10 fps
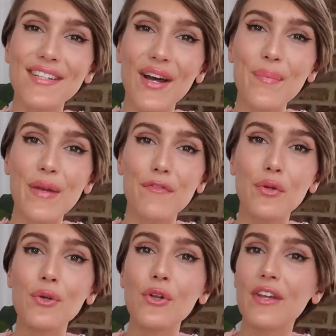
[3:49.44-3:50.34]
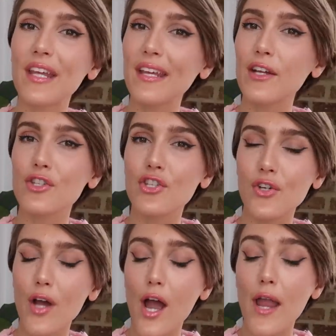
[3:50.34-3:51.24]
Next up, if you're looking to
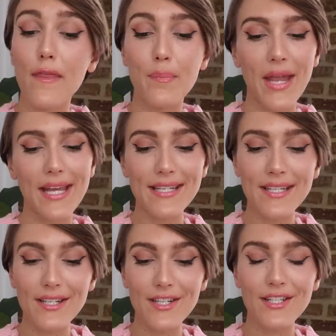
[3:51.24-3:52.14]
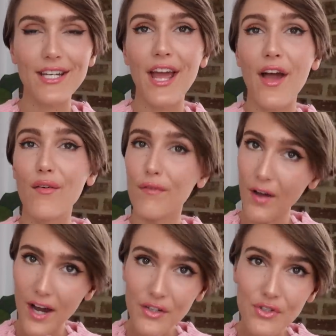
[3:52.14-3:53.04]
try the patent
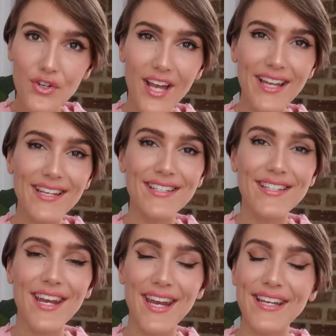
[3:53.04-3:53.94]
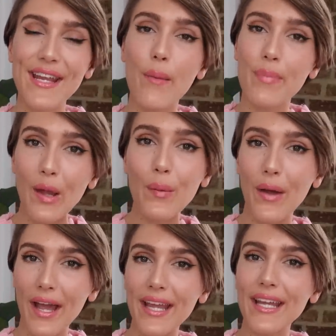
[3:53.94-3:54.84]
vinyl trend in a big
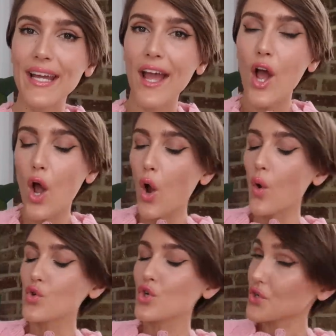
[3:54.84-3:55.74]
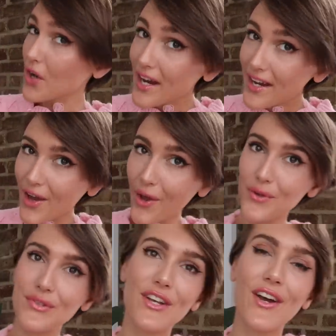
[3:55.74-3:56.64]
way, try a
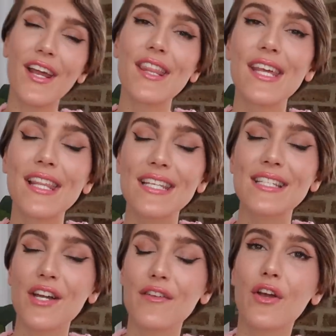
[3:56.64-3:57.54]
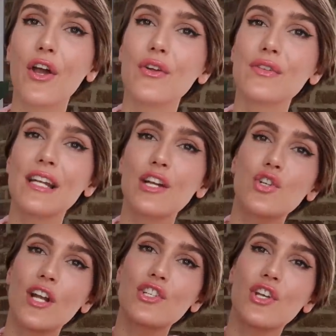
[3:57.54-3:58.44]
coat. I think these kind of coats, like
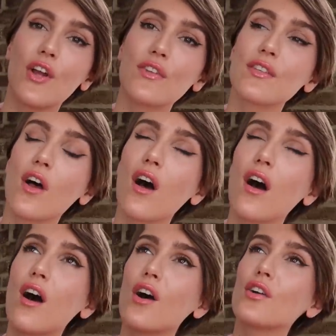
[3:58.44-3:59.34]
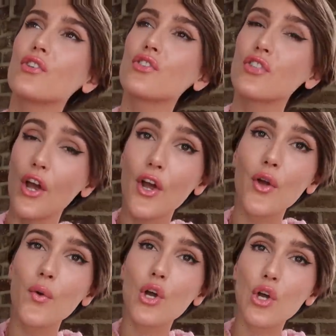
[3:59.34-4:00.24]
trench coats, are
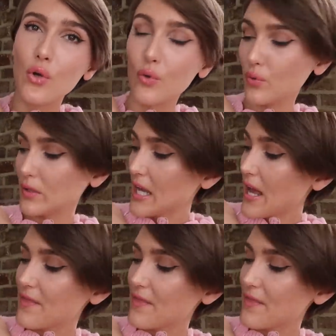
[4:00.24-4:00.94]
so cool.